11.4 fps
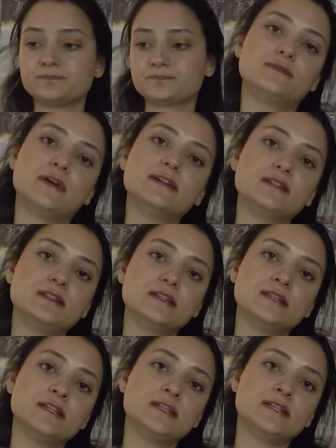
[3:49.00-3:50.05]

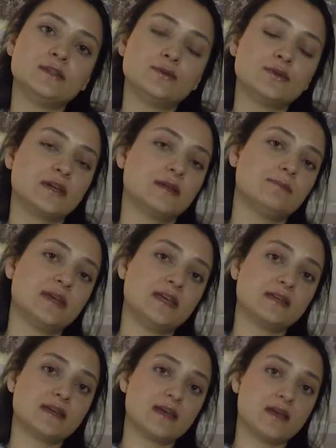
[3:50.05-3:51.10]
Finally, you can
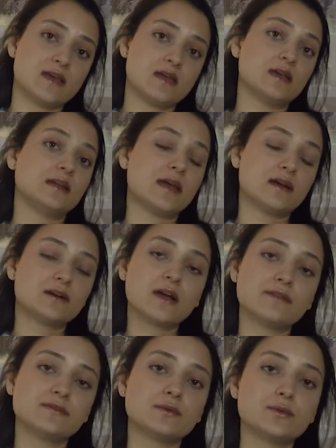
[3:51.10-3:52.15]
make an
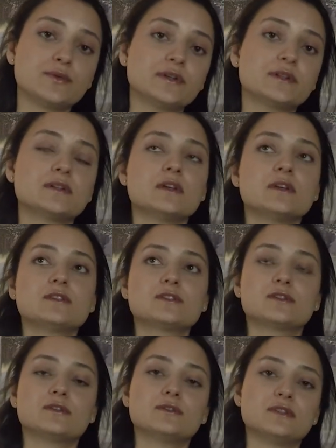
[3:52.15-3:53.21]
archive folder.
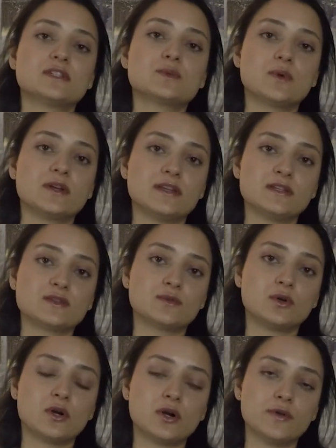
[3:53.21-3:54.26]
So this one is
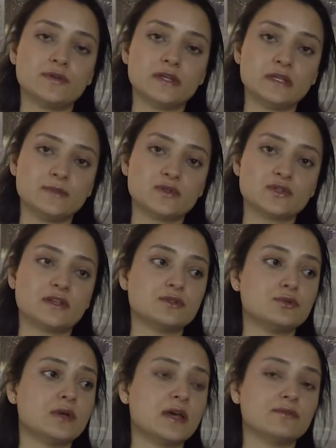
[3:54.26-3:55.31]
for all the emails that
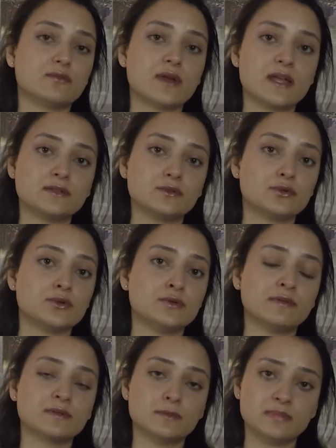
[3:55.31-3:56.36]
you have read or you
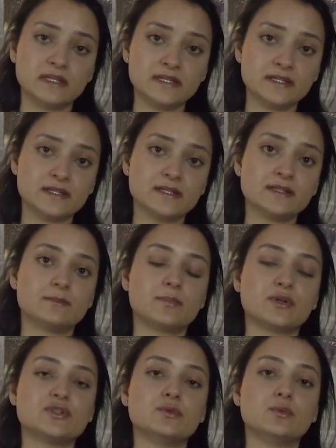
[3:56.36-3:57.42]
have completed
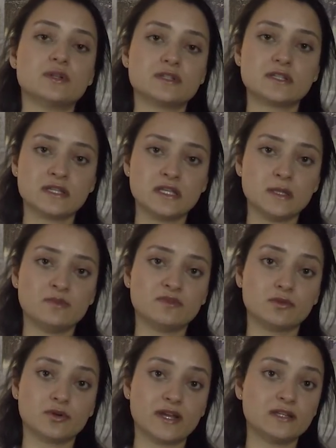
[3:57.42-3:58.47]
but you want to keep
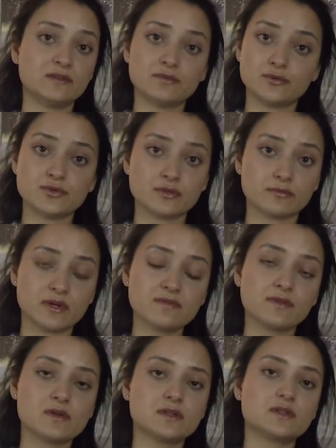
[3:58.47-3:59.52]
for any future
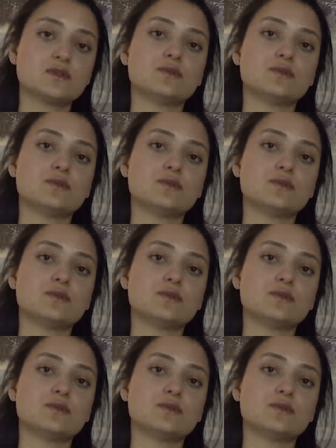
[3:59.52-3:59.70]
reference.